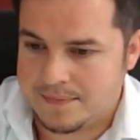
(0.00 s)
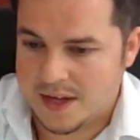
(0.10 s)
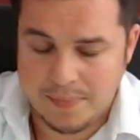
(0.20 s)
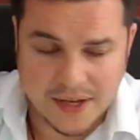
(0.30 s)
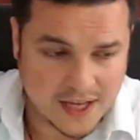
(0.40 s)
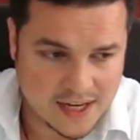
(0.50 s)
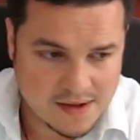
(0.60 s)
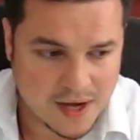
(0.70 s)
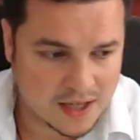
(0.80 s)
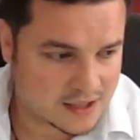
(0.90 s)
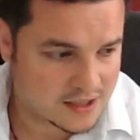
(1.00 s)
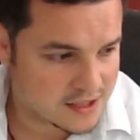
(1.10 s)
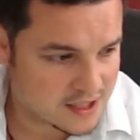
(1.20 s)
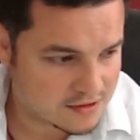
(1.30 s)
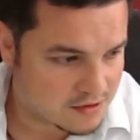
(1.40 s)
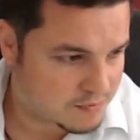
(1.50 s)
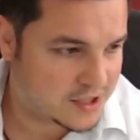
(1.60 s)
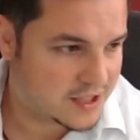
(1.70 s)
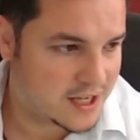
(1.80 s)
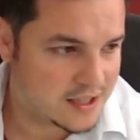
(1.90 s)
pick any market and
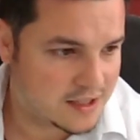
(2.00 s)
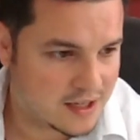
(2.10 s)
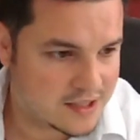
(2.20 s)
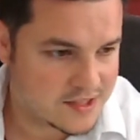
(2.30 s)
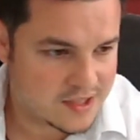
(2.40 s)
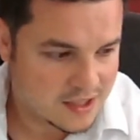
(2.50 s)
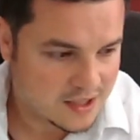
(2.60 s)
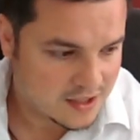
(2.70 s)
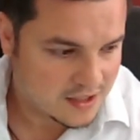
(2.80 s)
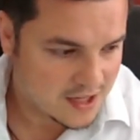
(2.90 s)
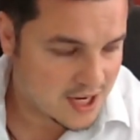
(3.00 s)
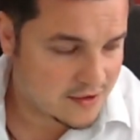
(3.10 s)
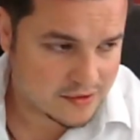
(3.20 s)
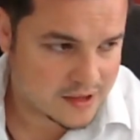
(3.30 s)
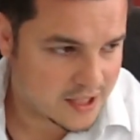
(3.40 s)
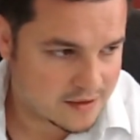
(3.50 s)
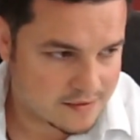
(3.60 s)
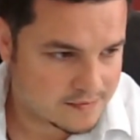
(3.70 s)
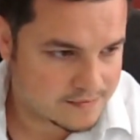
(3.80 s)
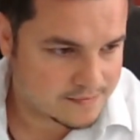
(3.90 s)
completely analyze everything
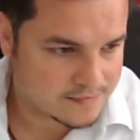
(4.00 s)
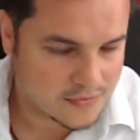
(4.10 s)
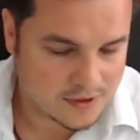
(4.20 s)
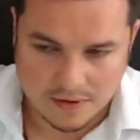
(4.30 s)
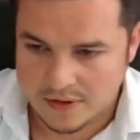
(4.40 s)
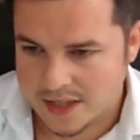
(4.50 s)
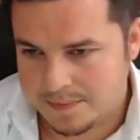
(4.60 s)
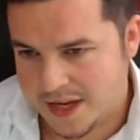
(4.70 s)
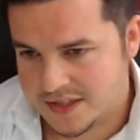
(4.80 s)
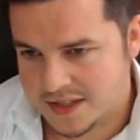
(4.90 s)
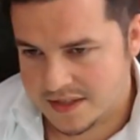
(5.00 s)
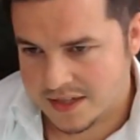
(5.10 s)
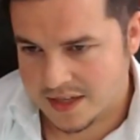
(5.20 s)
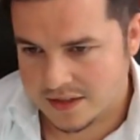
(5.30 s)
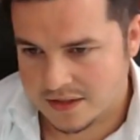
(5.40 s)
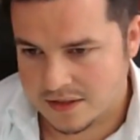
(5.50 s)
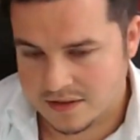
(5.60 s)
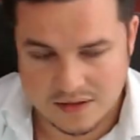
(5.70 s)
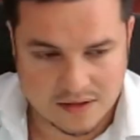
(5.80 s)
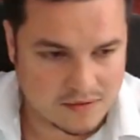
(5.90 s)
on that basis, and
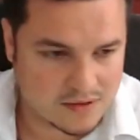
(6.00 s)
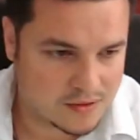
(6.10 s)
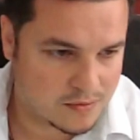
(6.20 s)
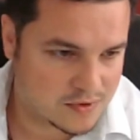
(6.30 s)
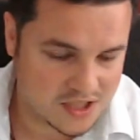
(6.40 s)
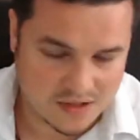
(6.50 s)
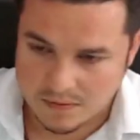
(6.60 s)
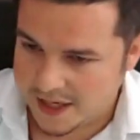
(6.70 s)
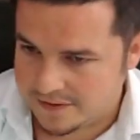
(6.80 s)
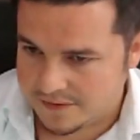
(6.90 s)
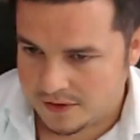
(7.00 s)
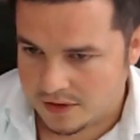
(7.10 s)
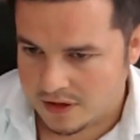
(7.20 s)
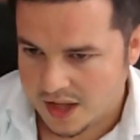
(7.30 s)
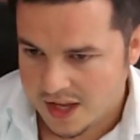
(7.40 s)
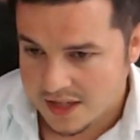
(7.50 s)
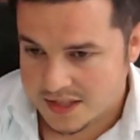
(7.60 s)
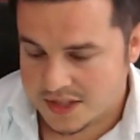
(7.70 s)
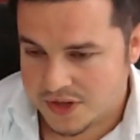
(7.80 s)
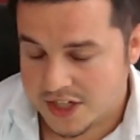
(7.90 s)
you just wait for
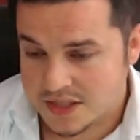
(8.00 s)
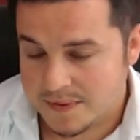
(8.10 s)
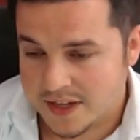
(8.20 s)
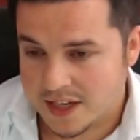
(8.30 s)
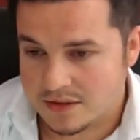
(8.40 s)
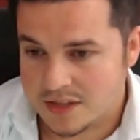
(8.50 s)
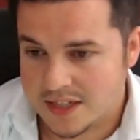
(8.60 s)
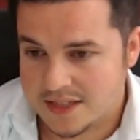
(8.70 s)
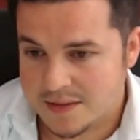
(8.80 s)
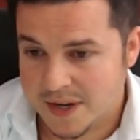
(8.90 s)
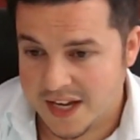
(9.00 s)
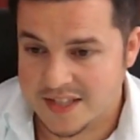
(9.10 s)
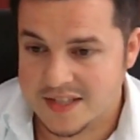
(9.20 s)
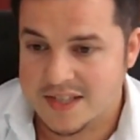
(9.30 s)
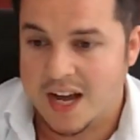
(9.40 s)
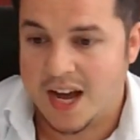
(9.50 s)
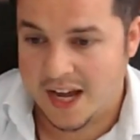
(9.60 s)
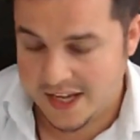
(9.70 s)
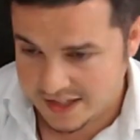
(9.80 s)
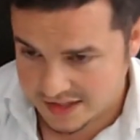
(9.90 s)
situations where the causality bias is
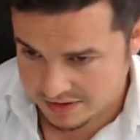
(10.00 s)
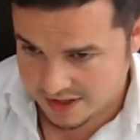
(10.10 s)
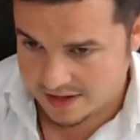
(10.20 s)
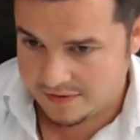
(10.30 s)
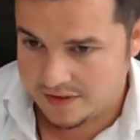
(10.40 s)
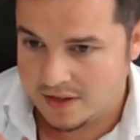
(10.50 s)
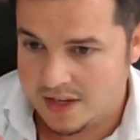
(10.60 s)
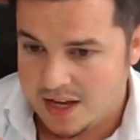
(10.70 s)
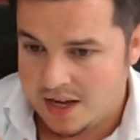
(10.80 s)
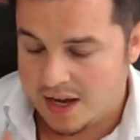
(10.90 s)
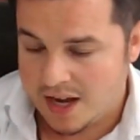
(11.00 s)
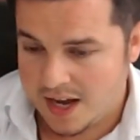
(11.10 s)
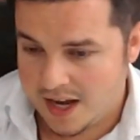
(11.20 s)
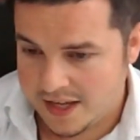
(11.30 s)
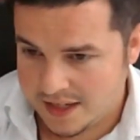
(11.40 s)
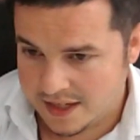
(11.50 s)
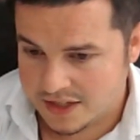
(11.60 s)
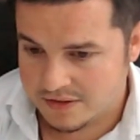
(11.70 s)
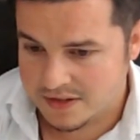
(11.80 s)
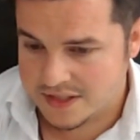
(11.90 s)
high, so you have a high
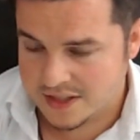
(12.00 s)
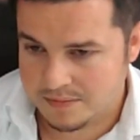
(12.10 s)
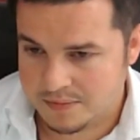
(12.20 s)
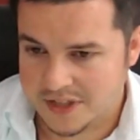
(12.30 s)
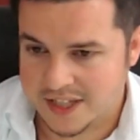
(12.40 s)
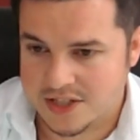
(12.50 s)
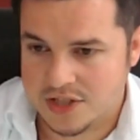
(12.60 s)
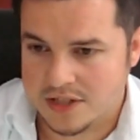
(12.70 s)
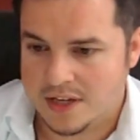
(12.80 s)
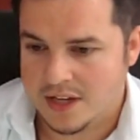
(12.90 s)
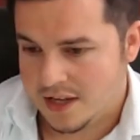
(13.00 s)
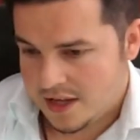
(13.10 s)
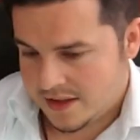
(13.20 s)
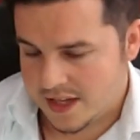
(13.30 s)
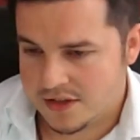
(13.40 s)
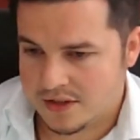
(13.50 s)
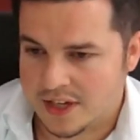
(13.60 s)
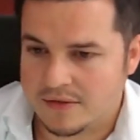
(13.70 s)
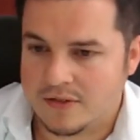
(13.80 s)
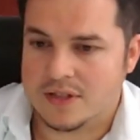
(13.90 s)
accuracy in your prediction, and then you
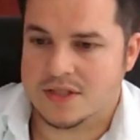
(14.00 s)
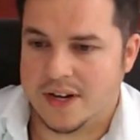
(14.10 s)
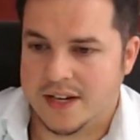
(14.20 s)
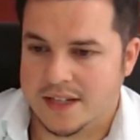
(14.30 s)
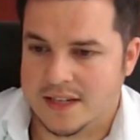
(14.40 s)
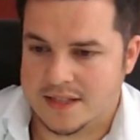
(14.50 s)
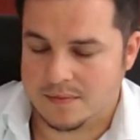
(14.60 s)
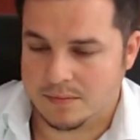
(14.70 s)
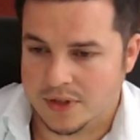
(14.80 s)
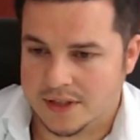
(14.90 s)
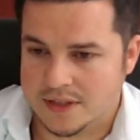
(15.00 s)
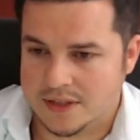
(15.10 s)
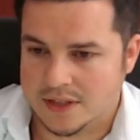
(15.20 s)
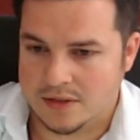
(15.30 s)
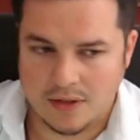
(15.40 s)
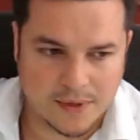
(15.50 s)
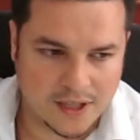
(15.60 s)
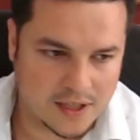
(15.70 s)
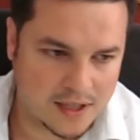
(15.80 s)
can of course trade it at some point. You know, I mean,